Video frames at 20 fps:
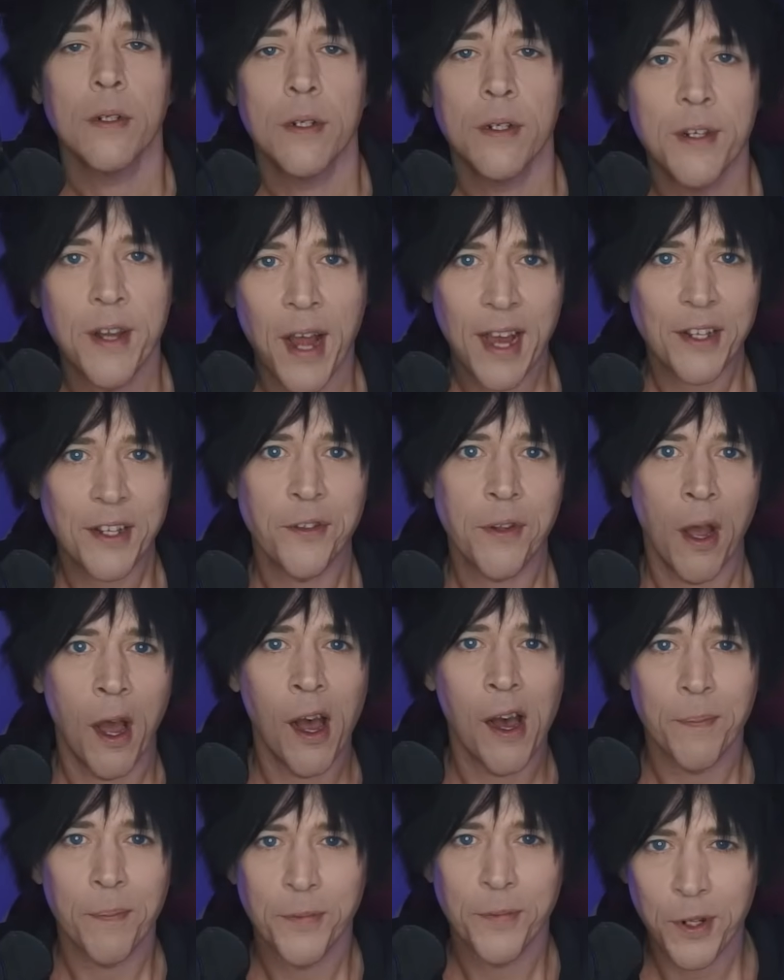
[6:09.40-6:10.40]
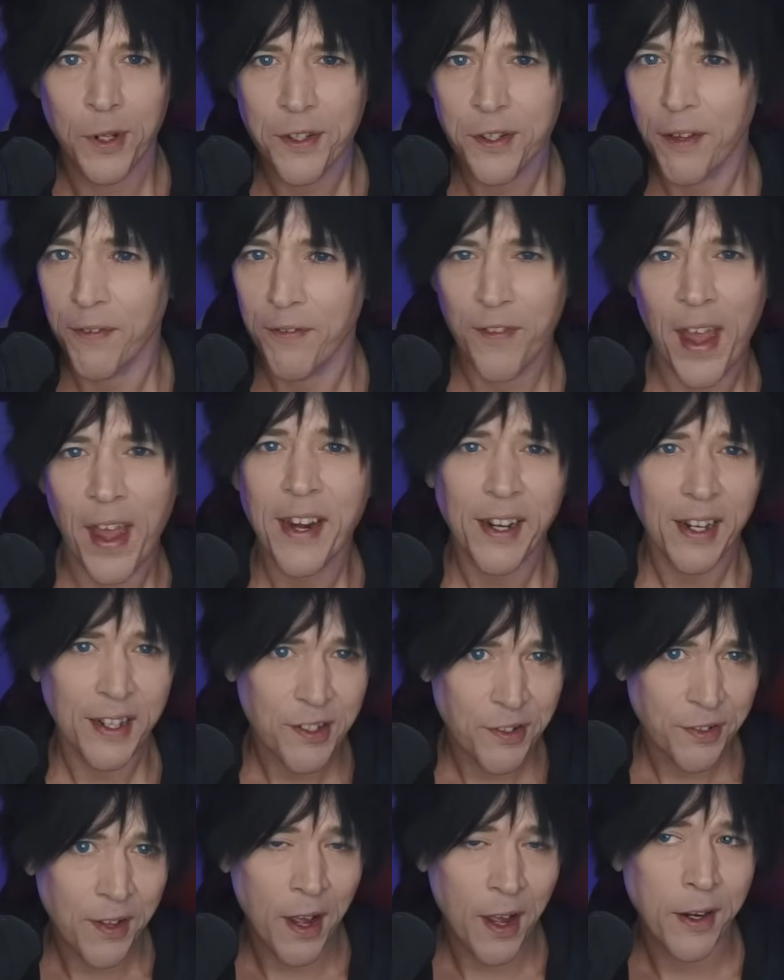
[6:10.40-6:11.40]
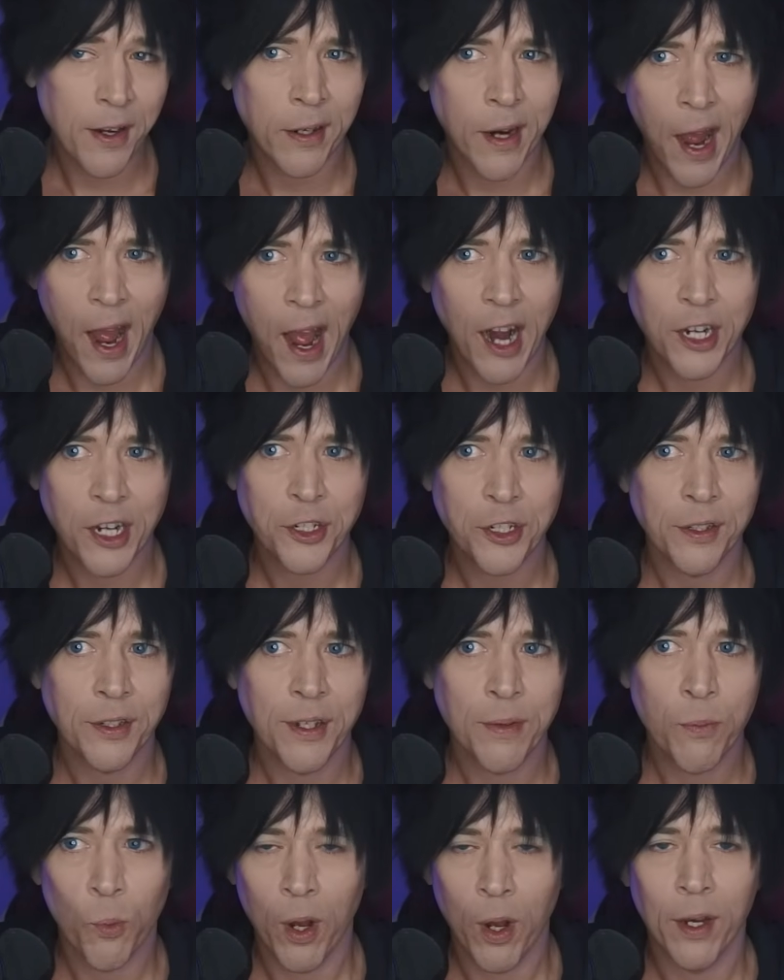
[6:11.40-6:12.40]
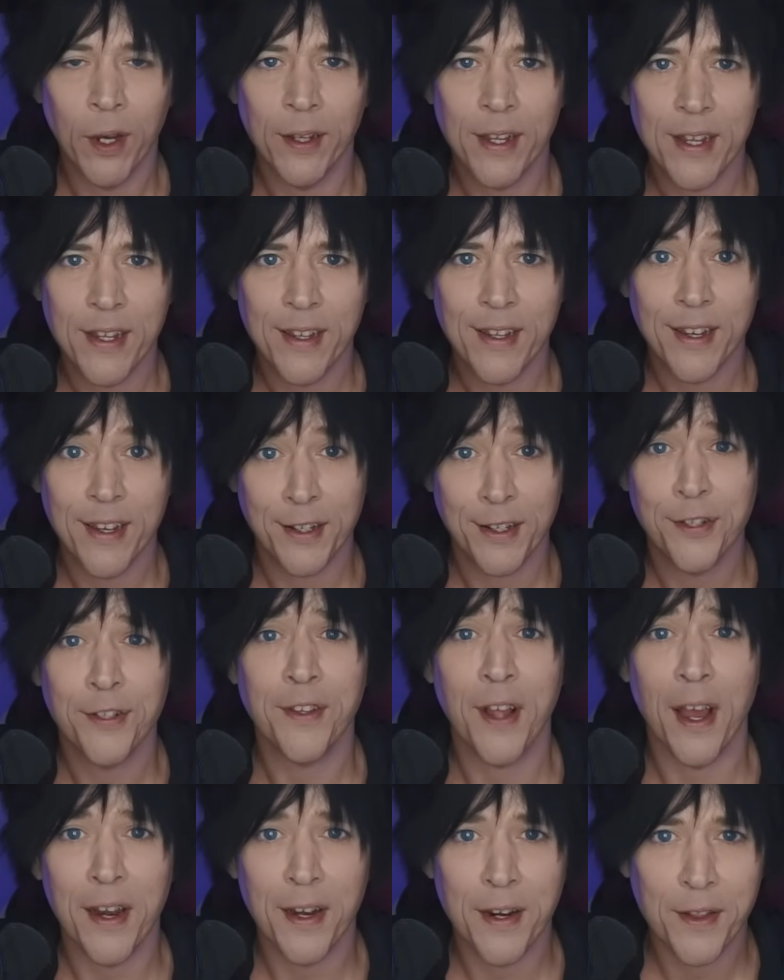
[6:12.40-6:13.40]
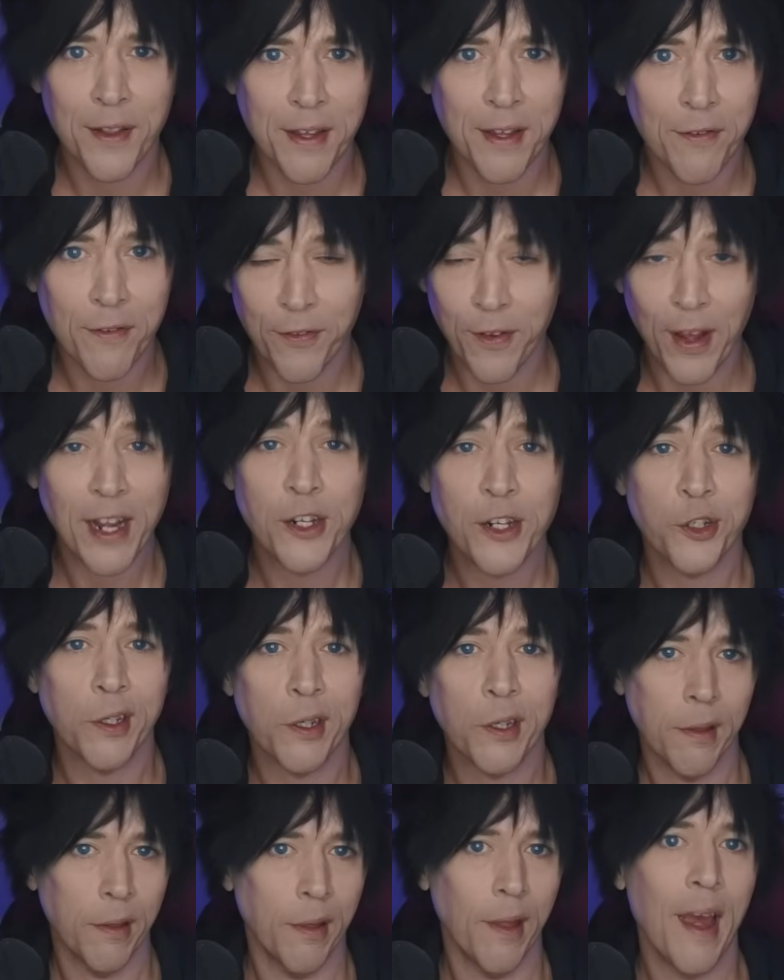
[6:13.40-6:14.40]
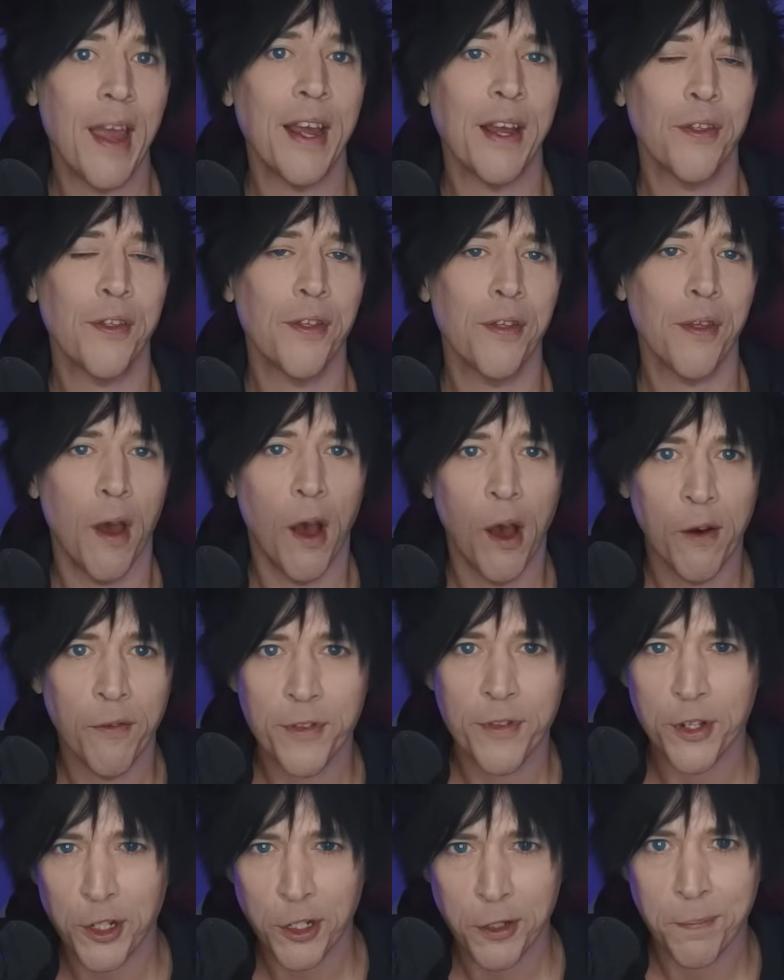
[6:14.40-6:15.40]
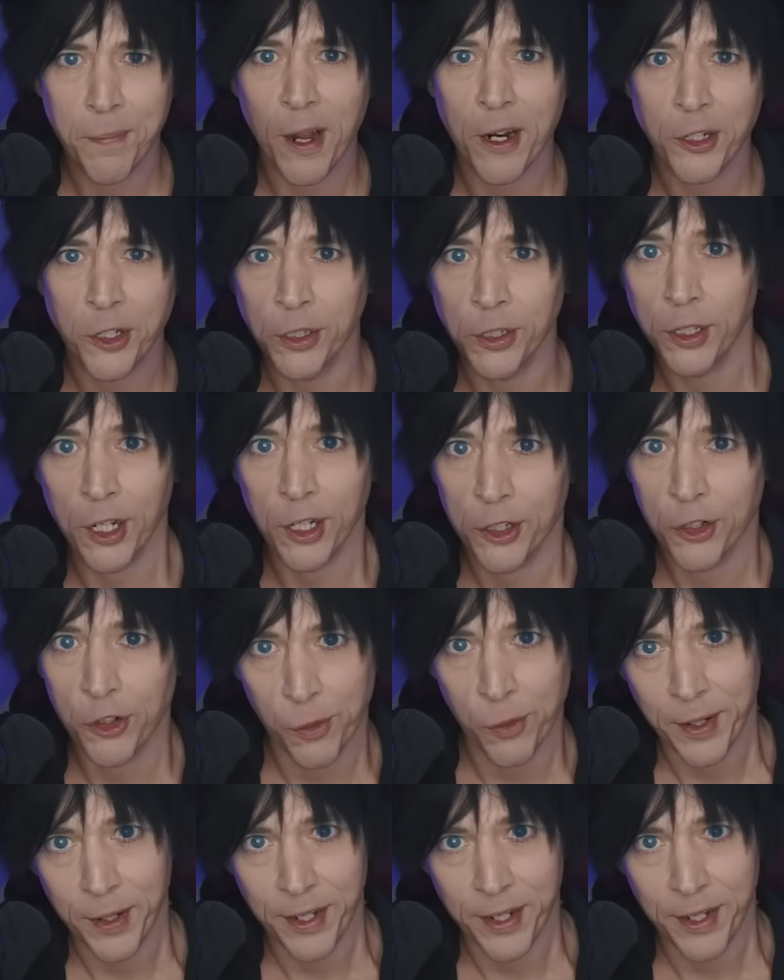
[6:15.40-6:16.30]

Next up, does Evade Extender actually, well, extend the evasion length of the special Akuma